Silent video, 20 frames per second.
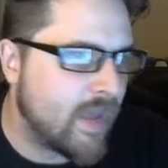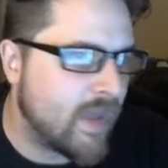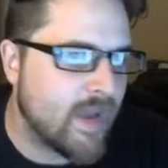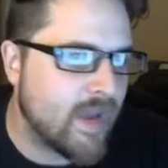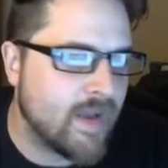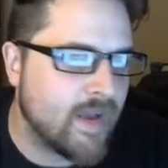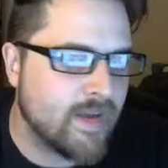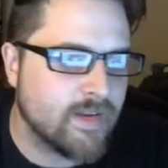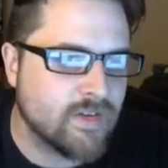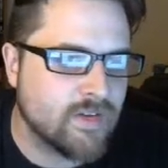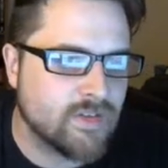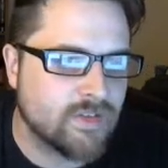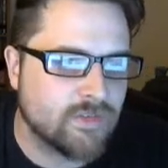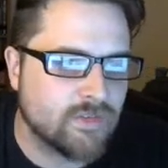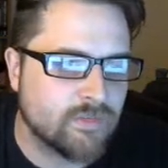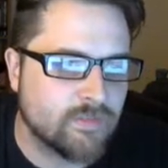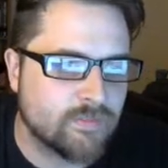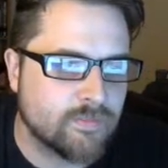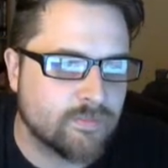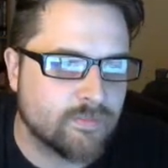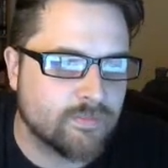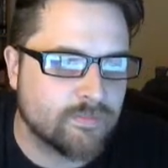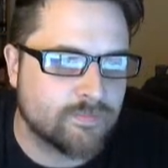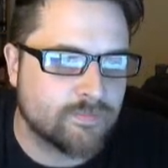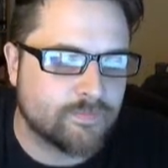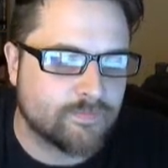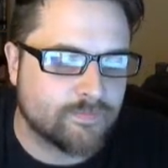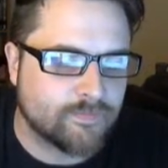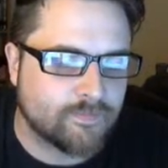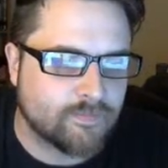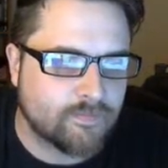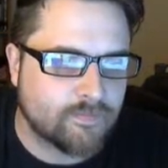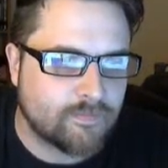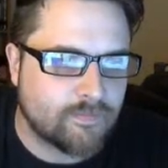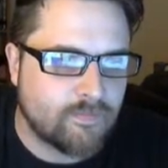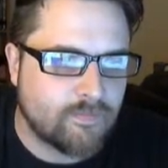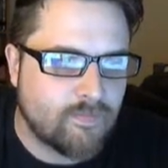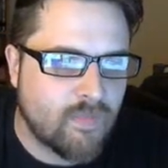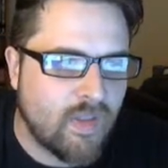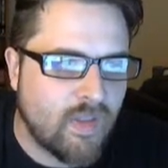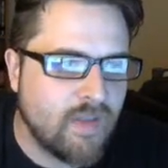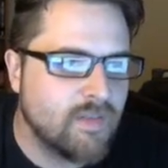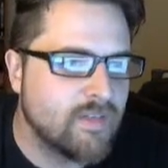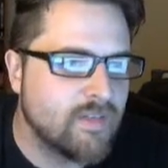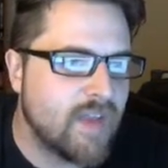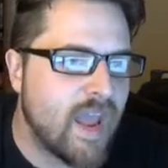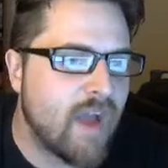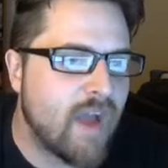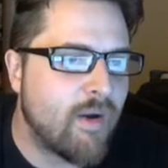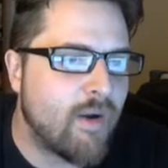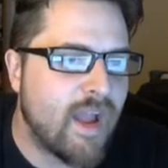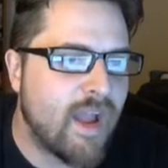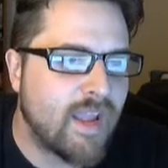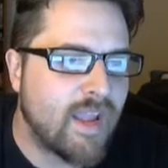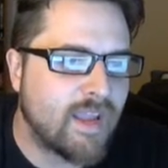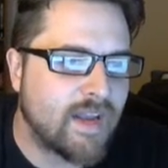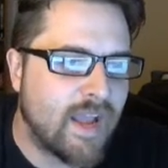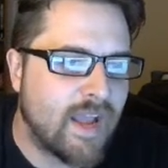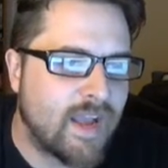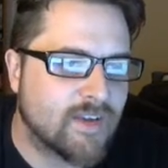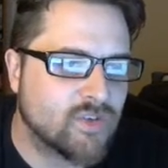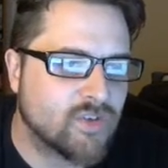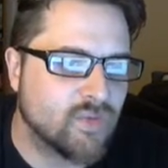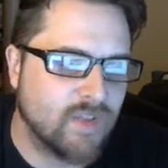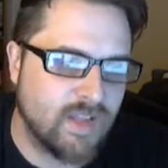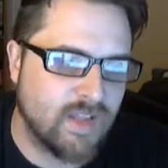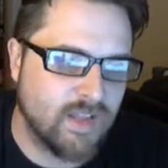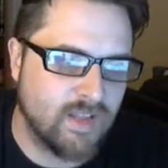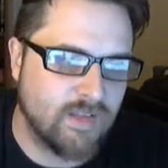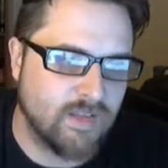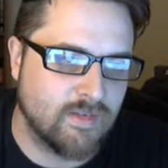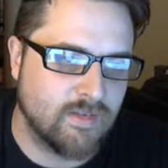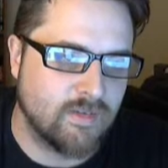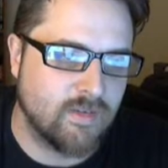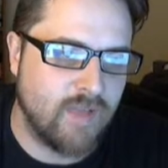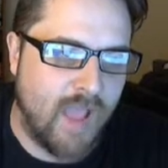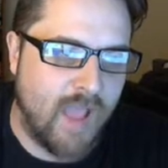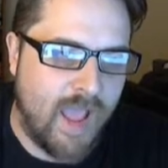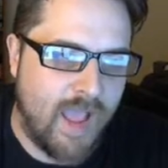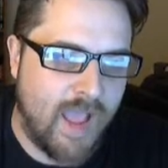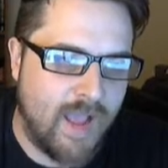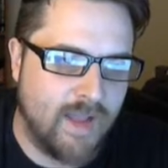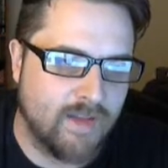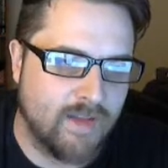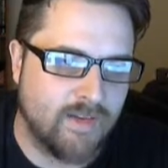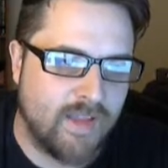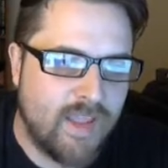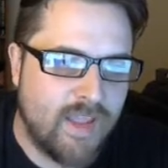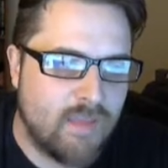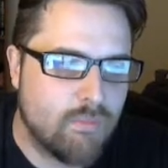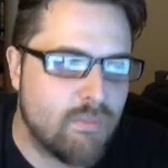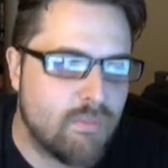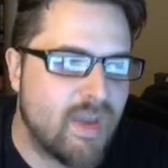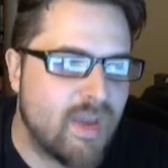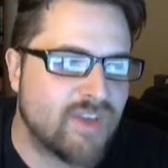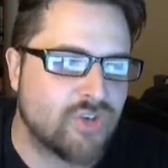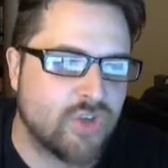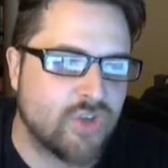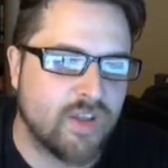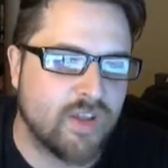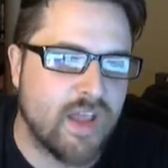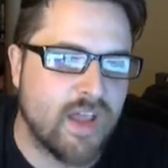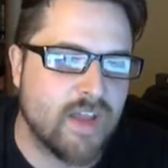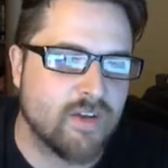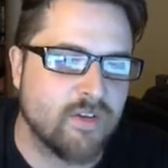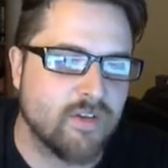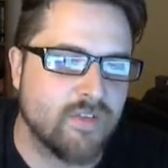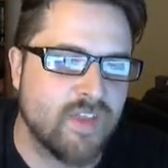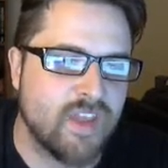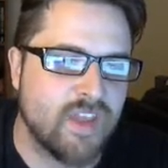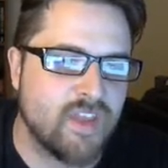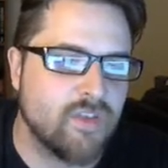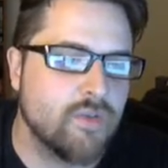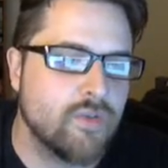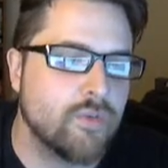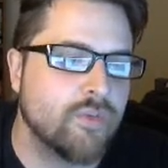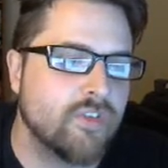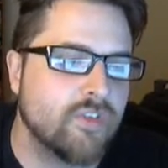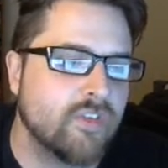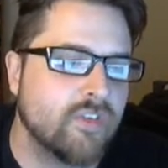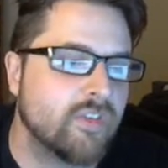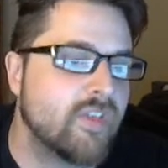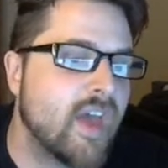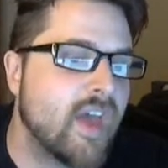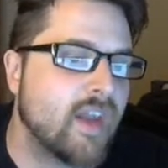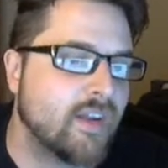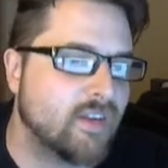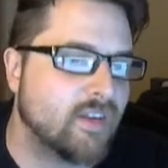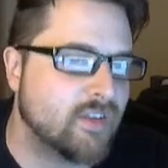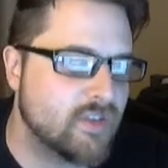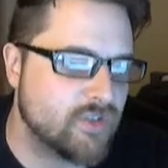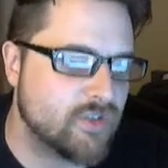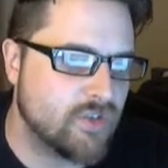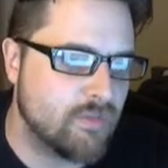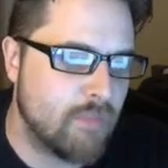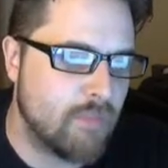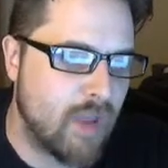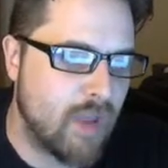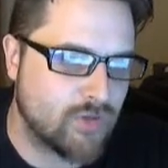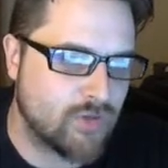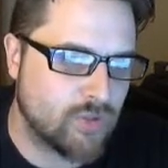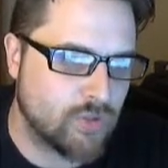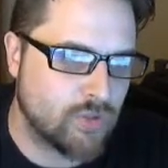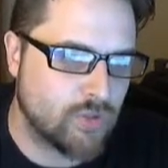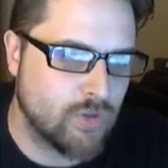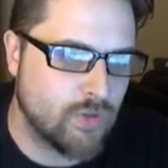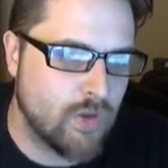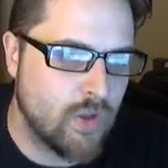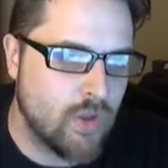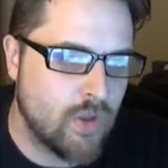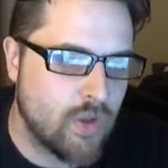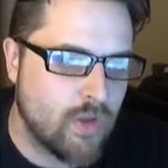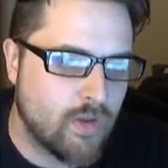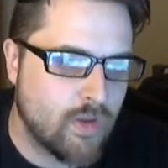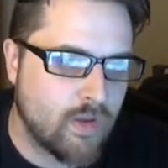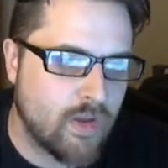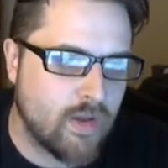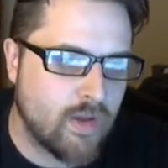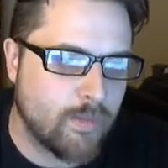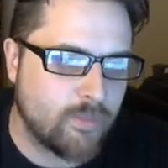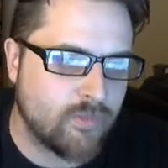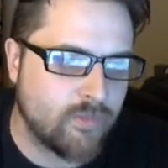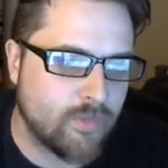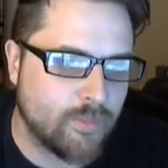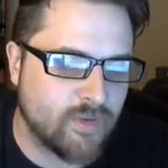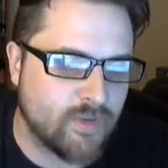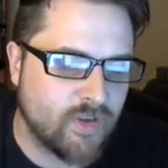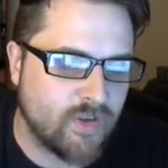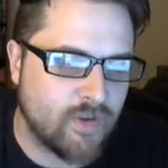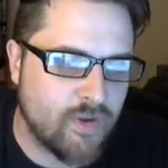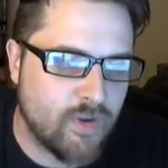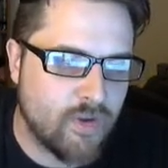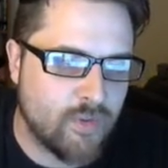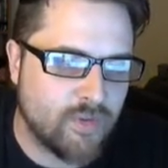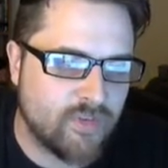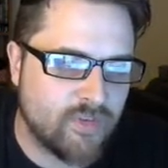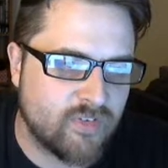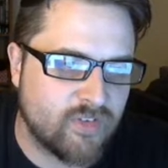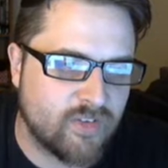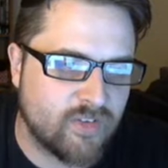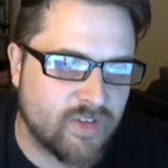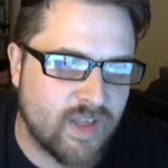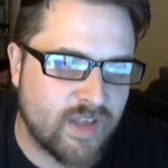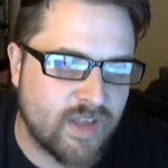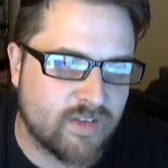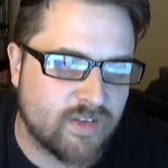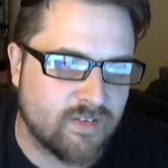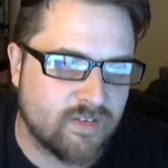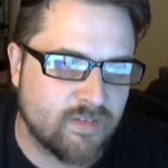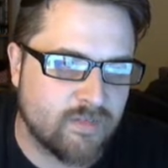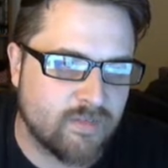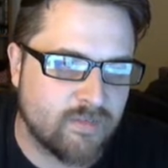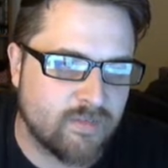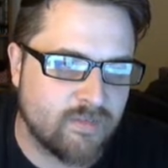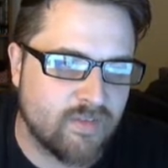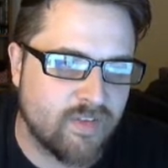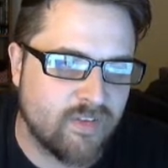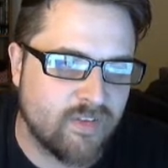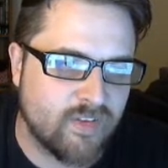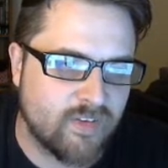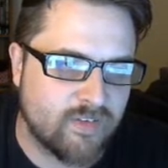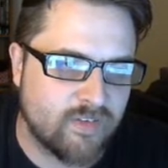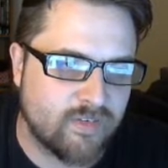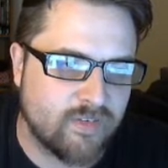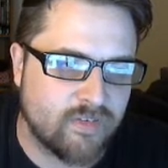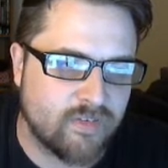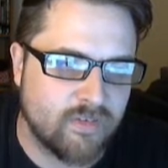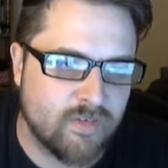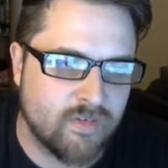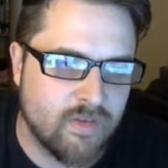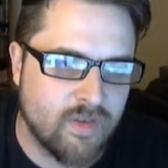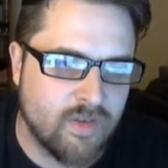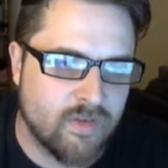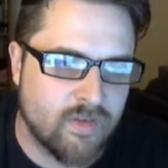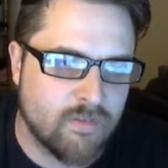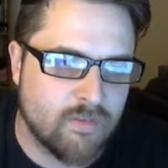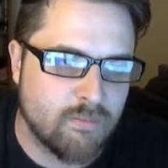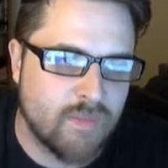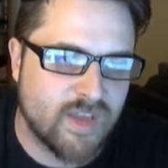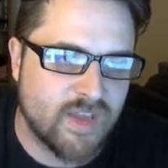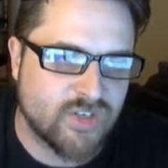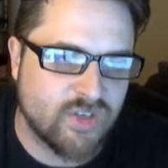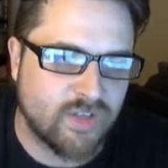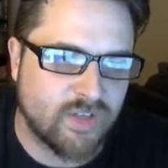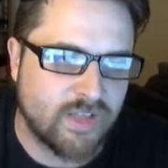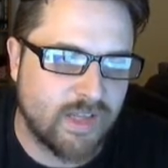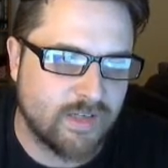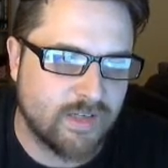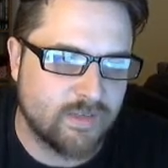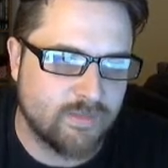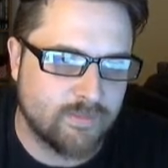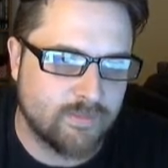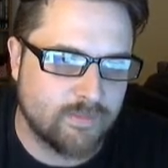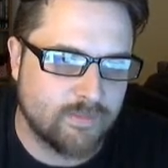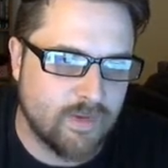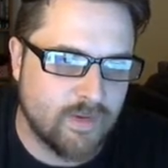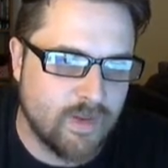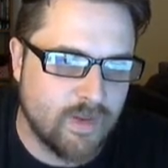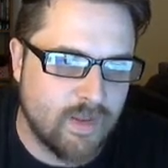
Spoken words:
And now I can actually add a mesh collider that uses that collision mesh. So I'm going to go and select Physics Mesh Collider.